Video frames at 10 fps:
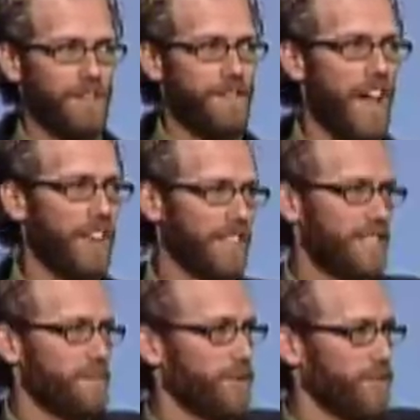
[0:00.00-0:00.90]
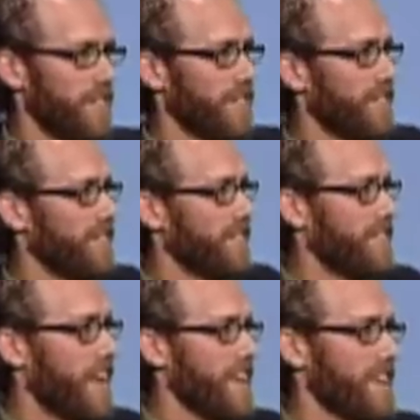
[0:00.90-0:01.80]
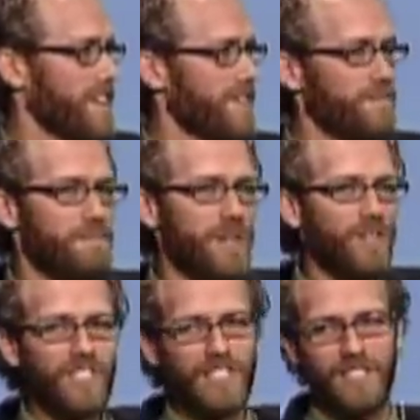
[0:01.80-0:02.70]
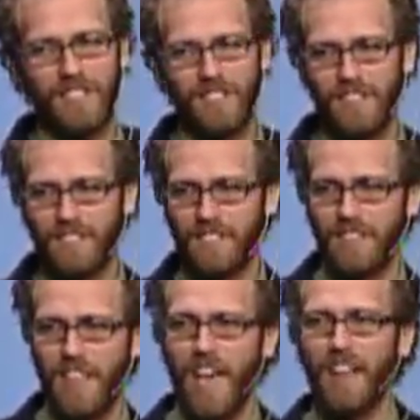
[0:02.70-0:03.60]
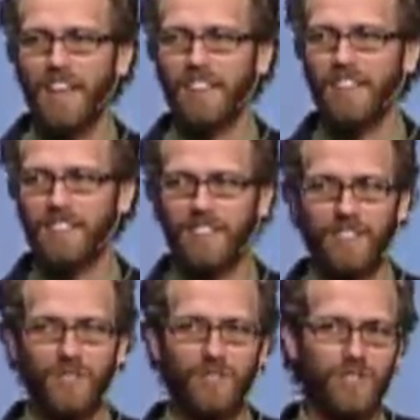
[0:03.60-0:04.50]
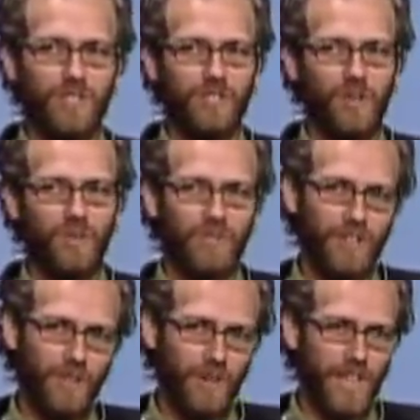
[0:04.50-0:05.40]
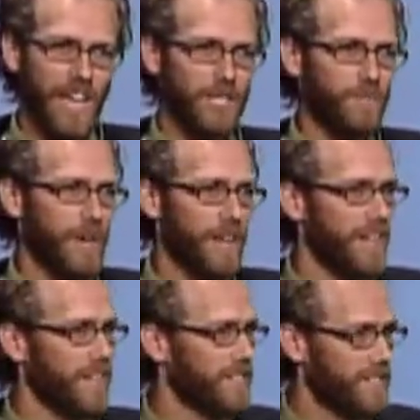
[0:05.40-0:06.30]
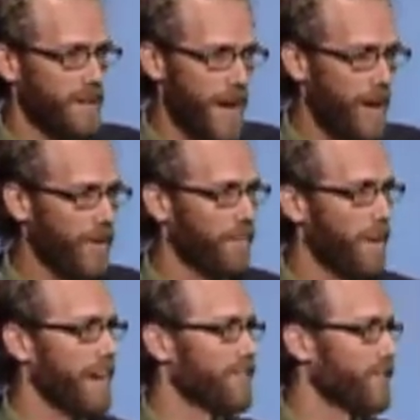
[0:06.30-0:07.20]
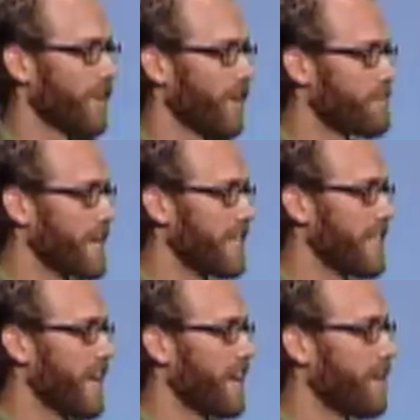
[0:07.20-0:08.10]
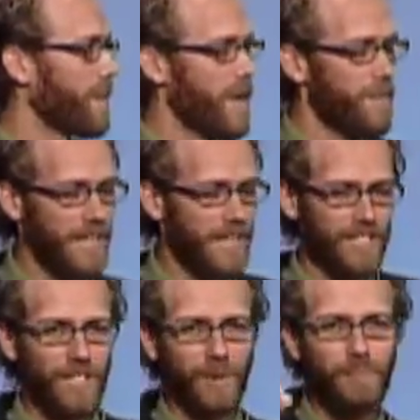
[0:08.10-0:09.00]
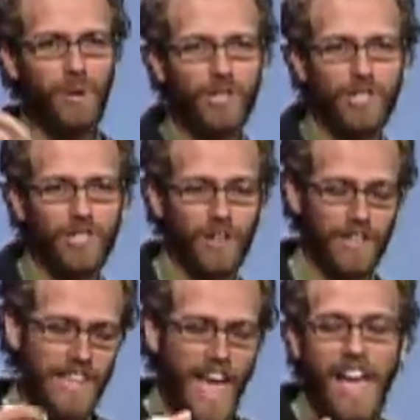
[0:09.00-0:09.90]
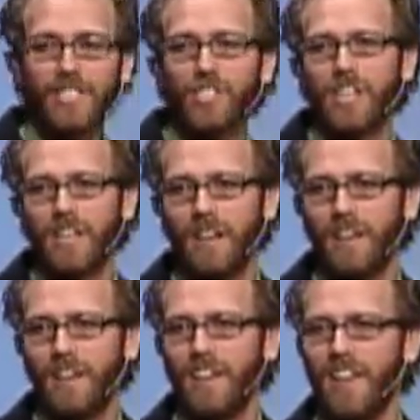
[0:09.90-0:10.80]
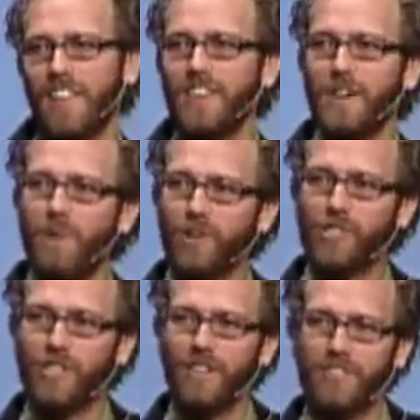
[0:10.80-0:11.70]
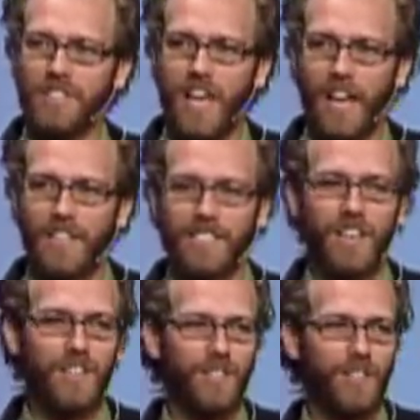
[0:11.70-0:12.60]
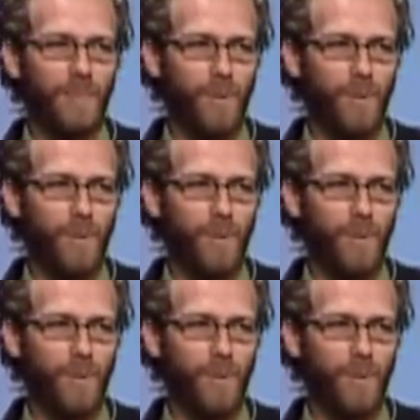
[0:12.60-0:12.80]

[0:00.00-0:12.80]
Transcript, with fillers: Phallic symbols in buildings and this and that, things that you just don't catch, but somehow our minds are picking that up because they're attaching the emotion of sex to their